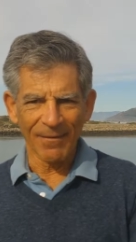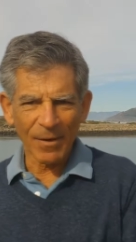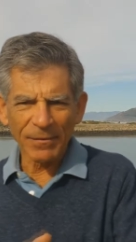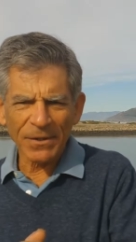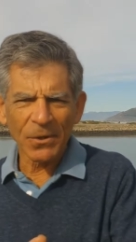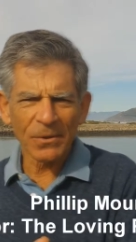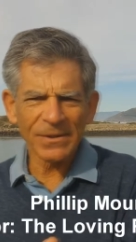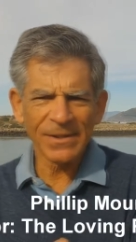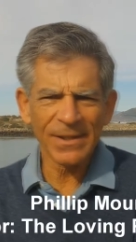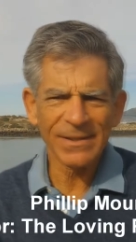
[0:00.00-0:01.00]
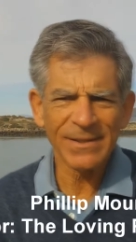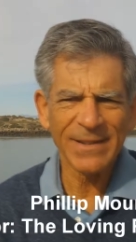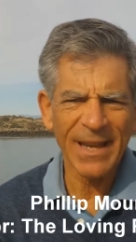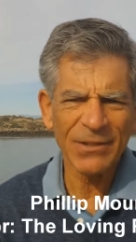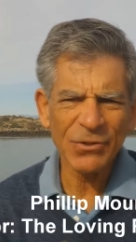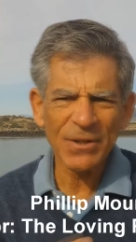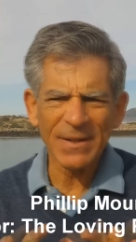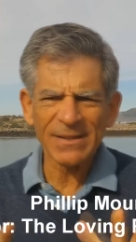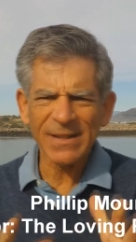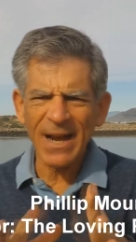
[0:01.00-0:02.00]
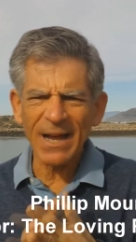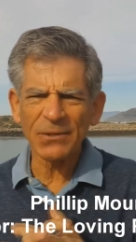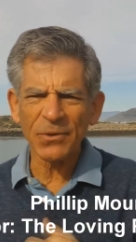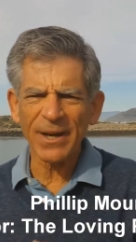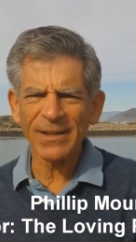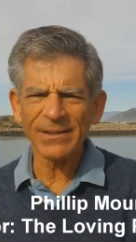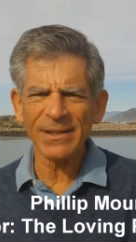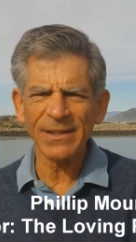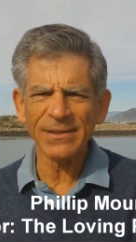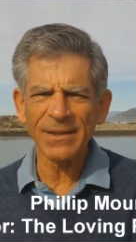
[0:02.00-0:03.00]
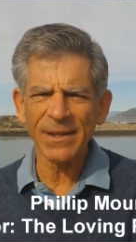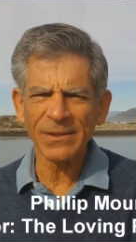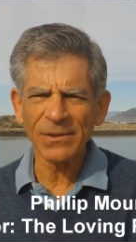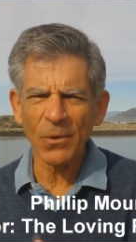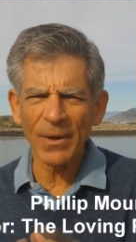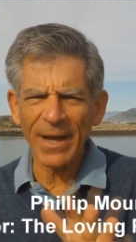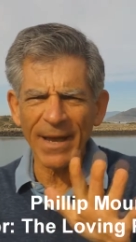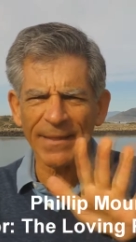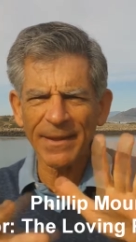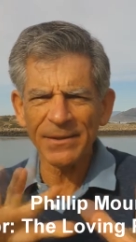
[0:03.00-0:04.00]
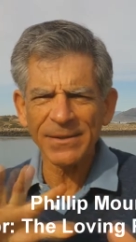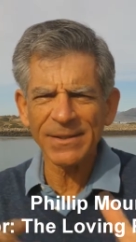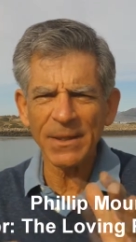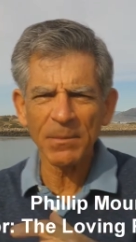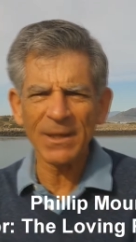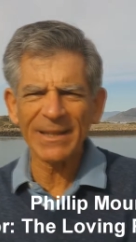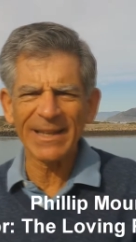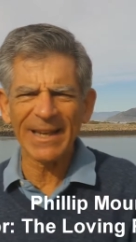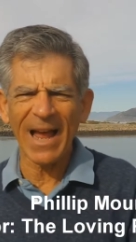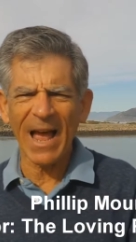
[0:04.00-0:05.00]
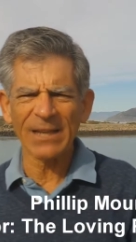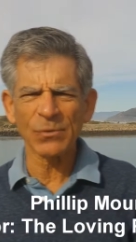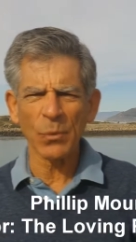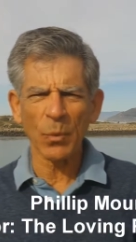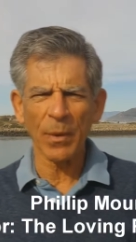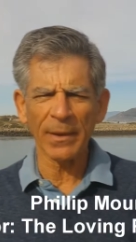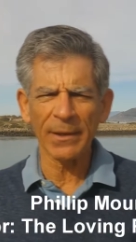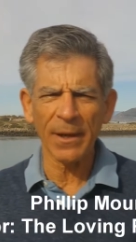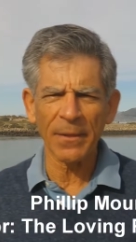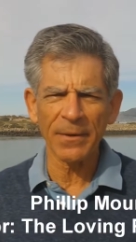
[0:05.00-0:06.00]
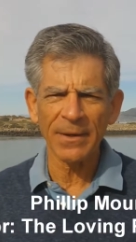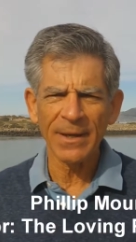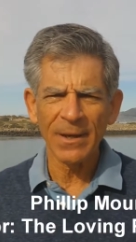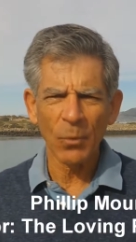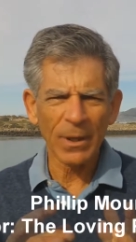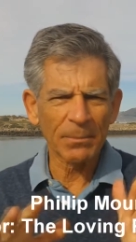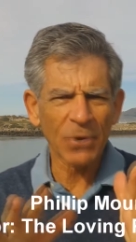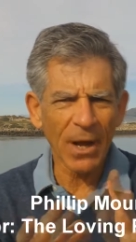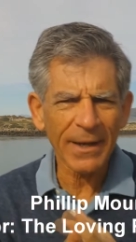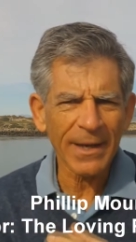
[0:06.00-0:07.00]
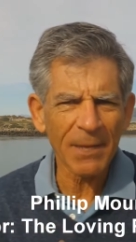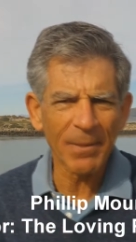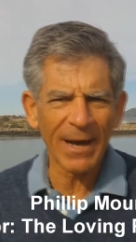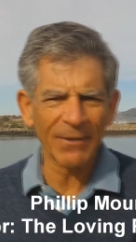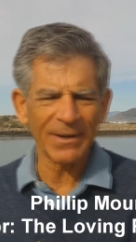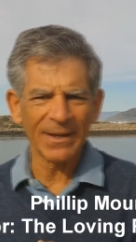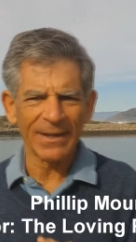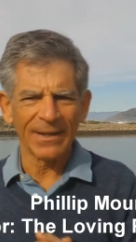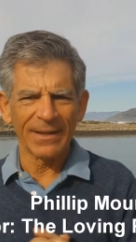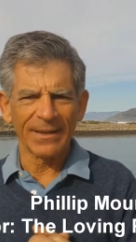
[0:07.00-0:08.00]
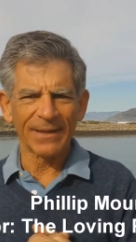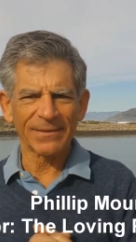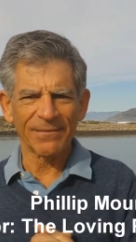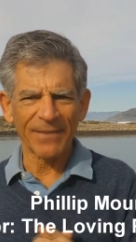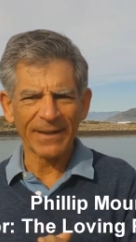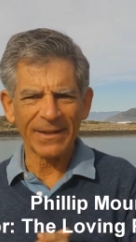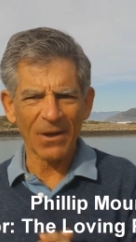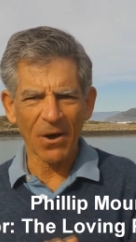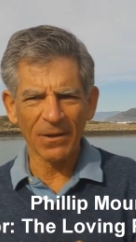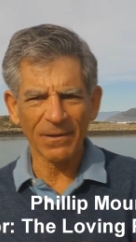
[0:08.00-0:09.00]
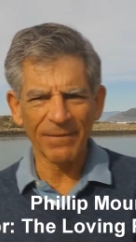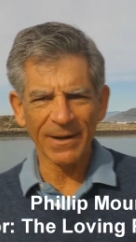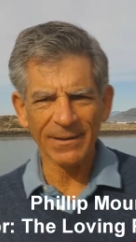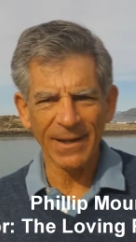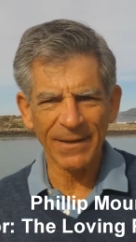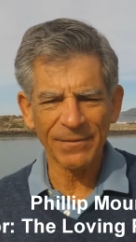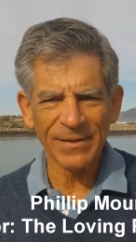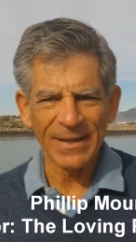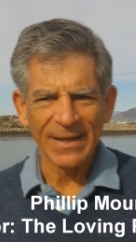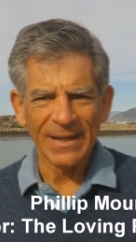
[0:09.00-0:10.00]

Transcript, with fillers: Have you ever noticed this tension, this contrast, these things going on that are seemingly at odds with one another? What I'm talking about that's affecting all of our lives